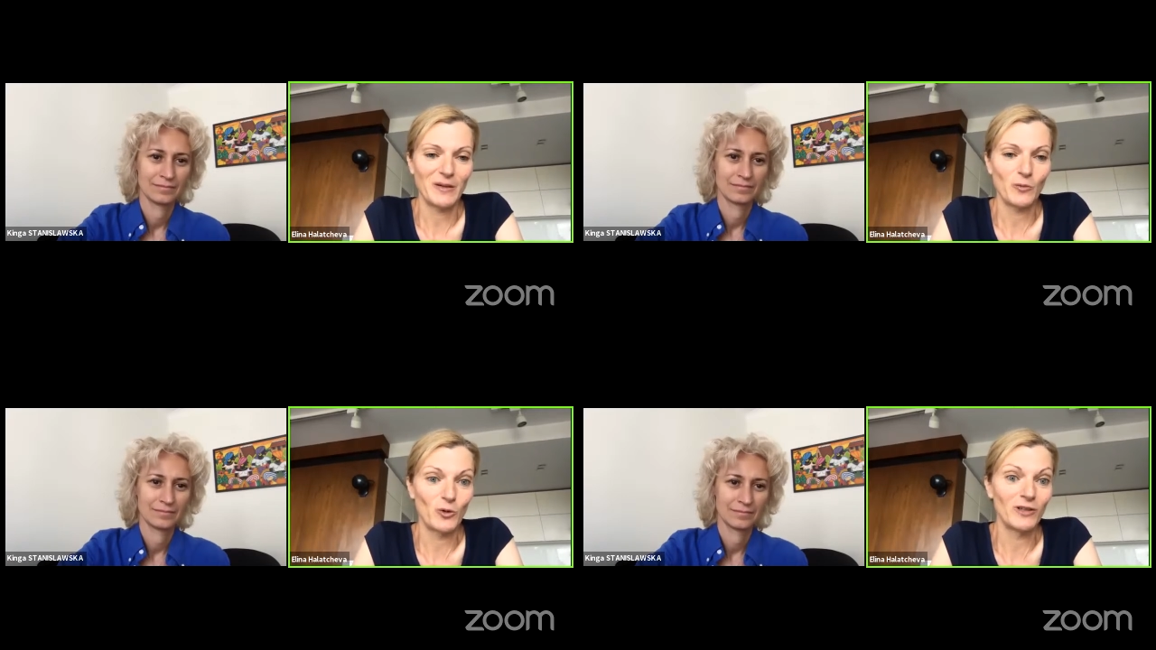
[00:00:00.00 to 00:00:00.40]

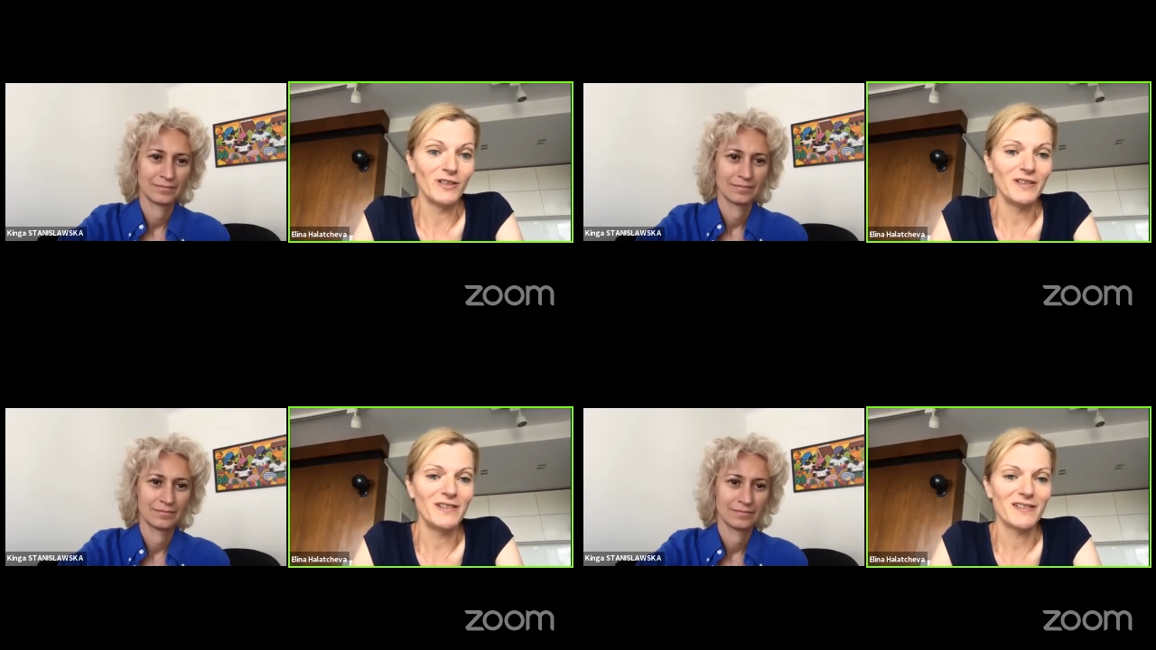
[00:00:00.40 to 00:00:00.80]

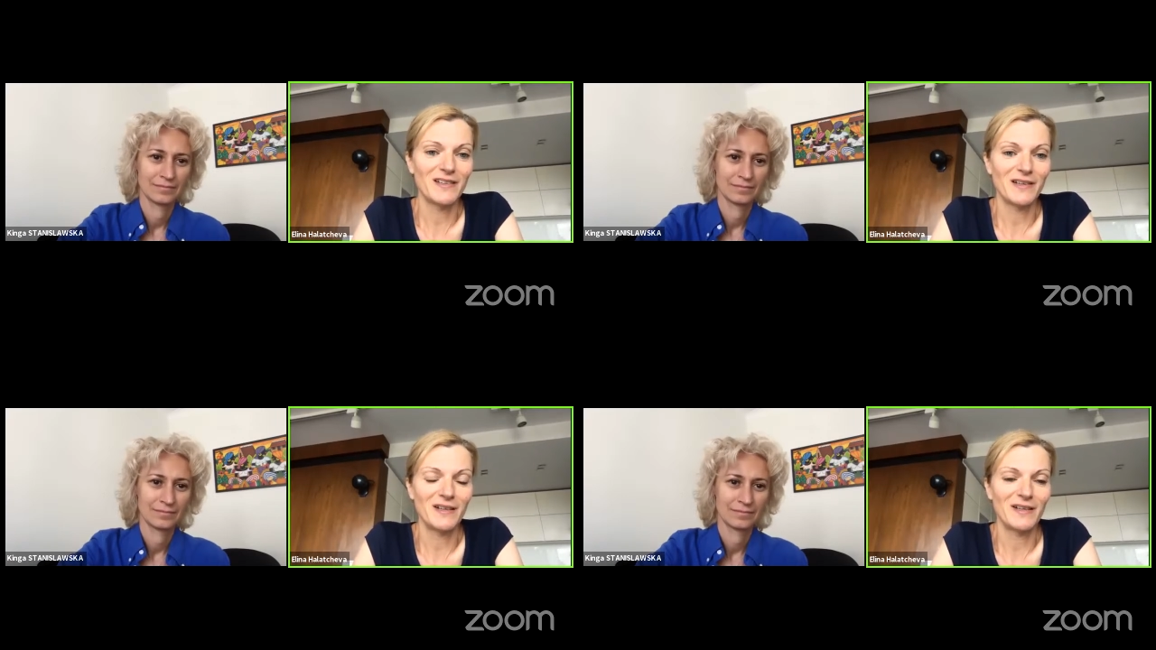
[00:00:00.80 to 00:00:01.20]
Speaker 1: world,
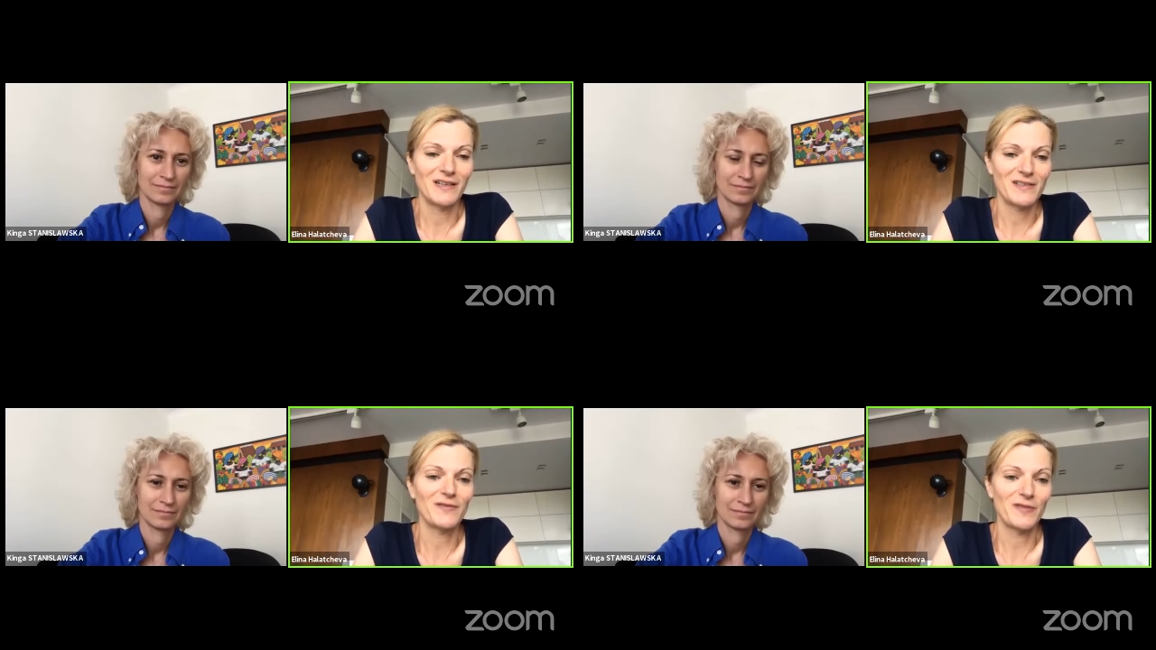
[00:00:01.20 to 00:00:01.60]
uh,
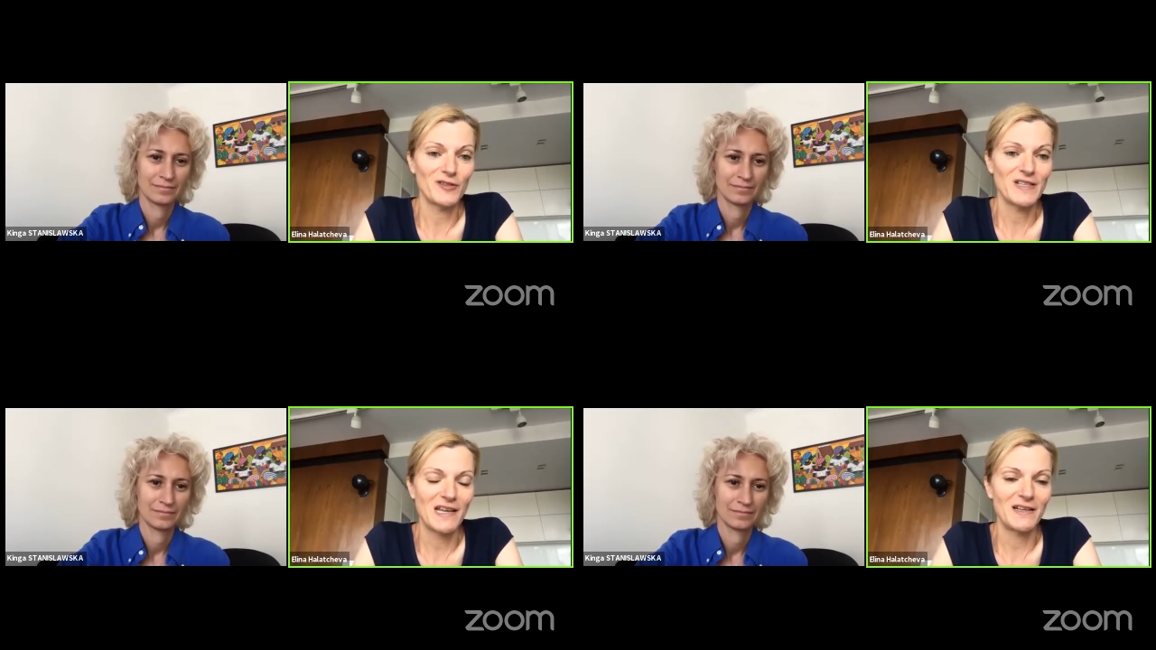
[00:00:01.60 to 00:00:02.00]

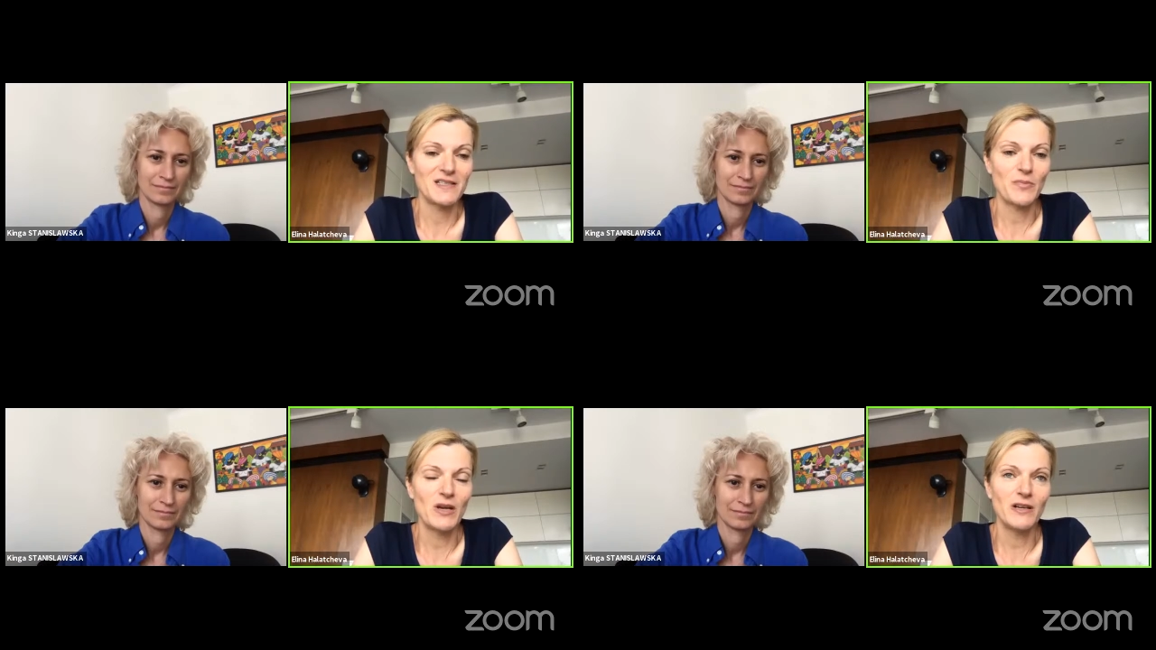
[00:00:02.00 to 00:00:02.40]
firsthand
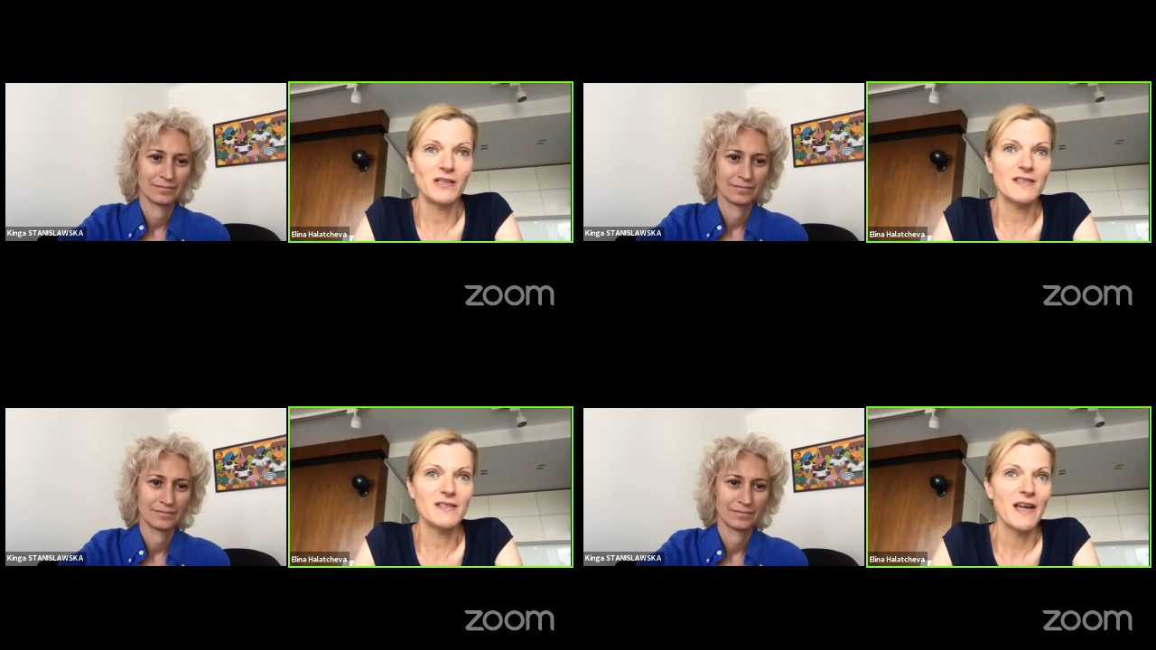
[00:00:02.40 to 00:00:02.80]

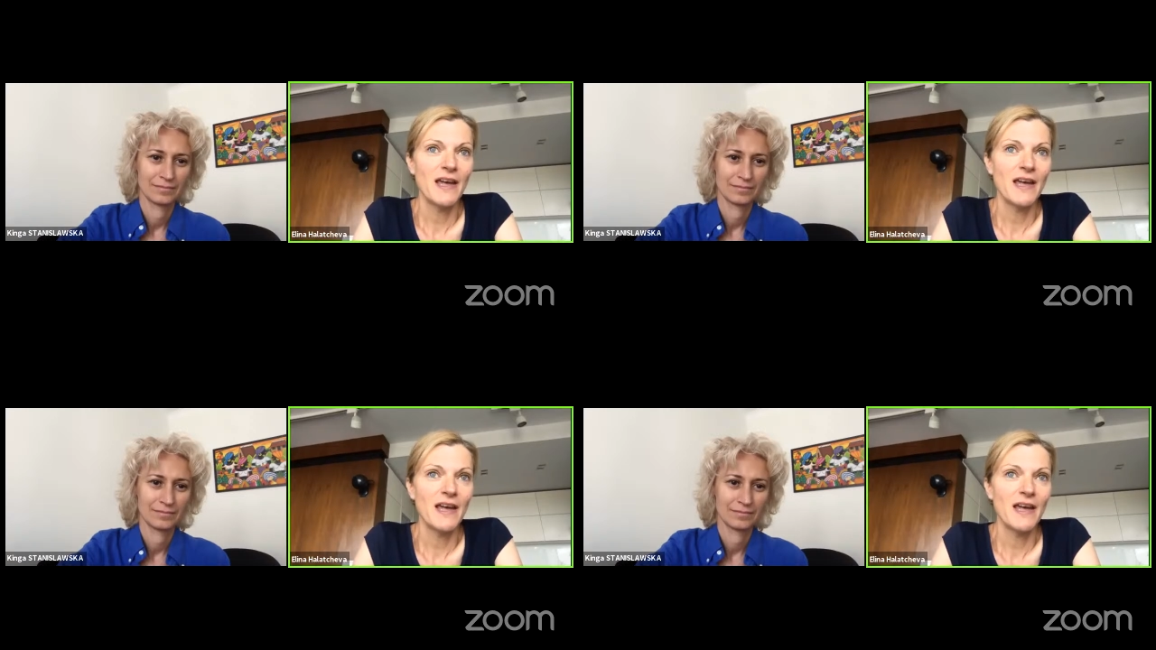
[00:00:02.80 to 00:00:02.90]
experience.